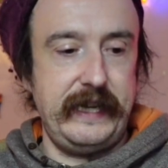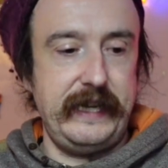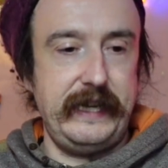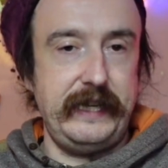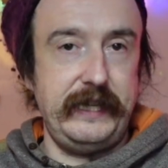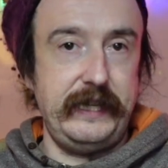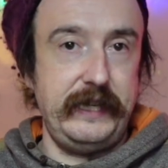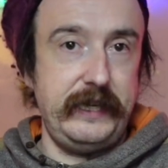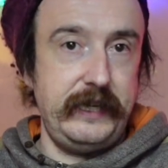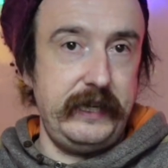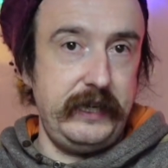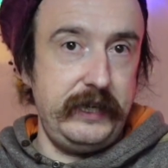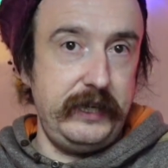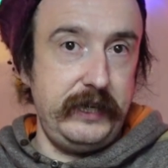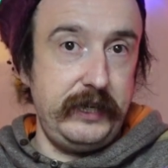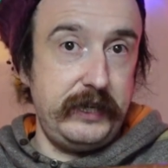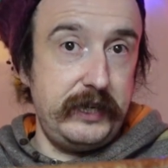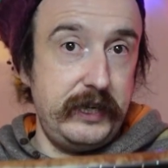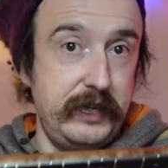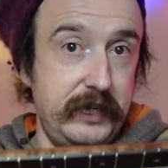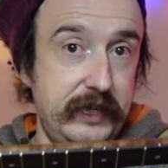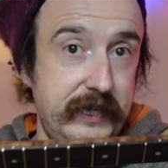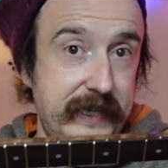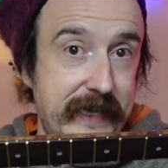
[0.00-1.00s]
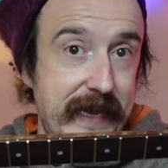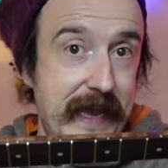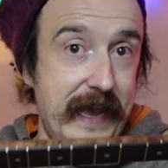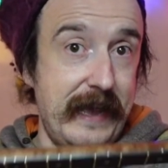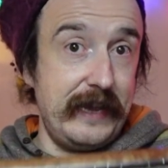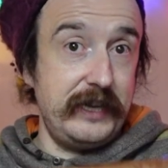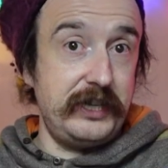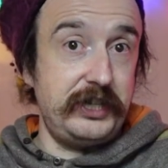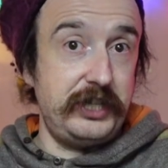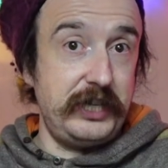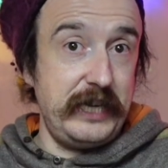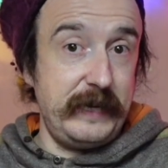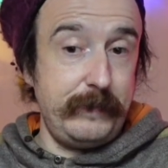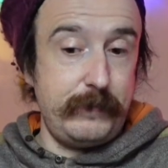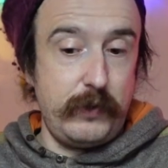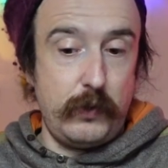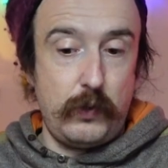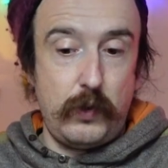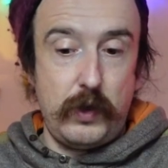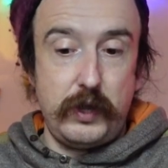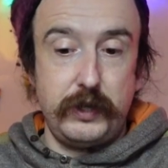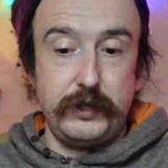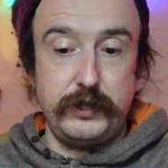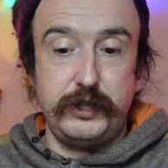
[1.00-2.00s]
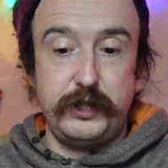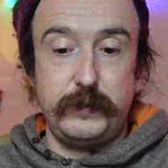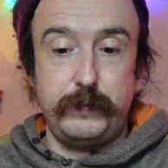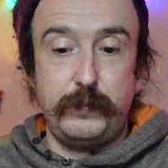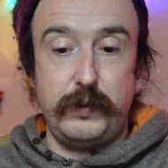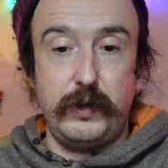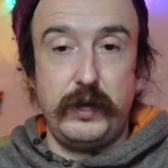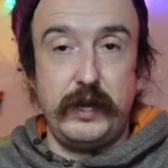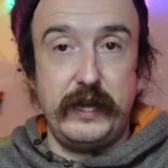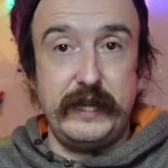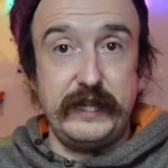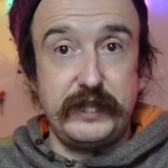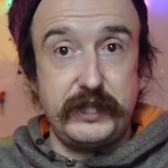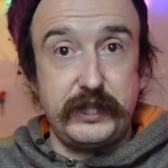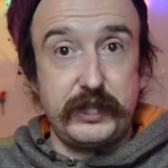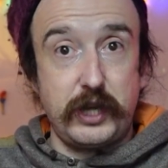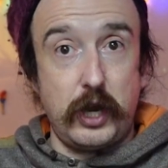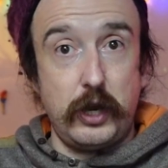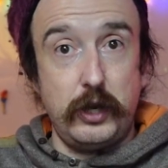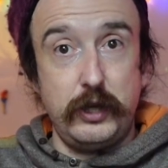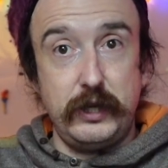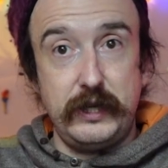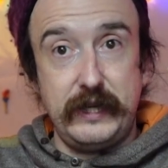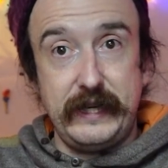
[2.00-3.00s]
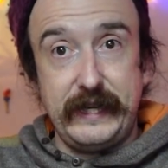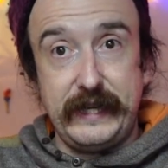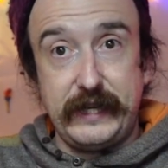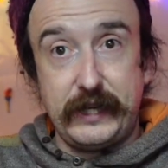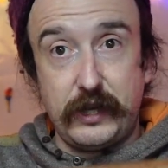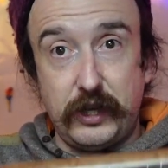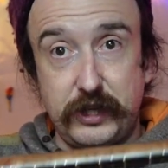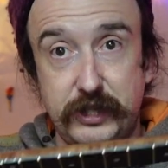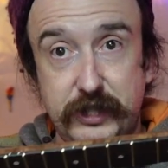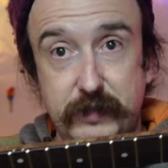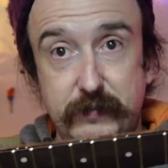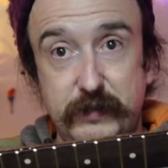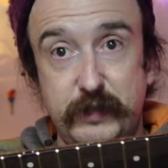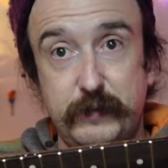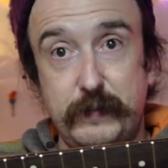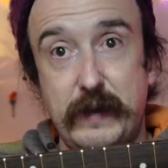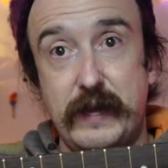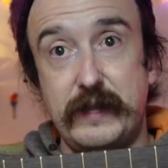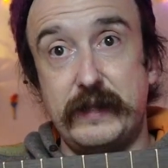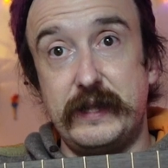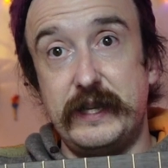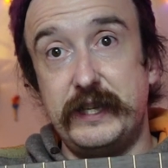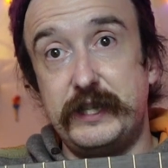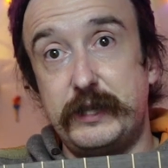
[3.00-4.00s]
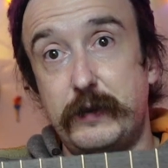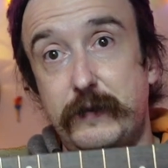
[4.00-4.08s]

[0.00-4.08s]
you could get cheaper ones, but it's totally custom spec this.